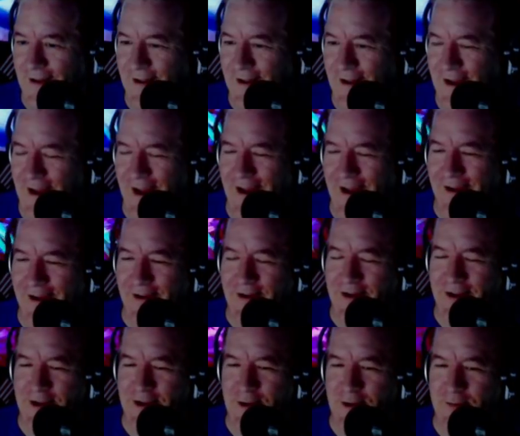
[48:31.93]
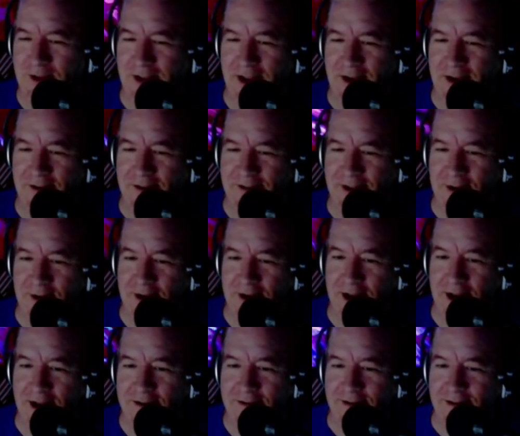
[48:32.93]
Hey, good. Your potatoes sounding
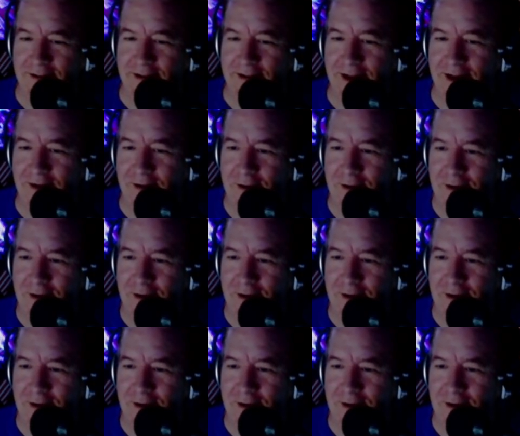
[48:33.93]
excellent now.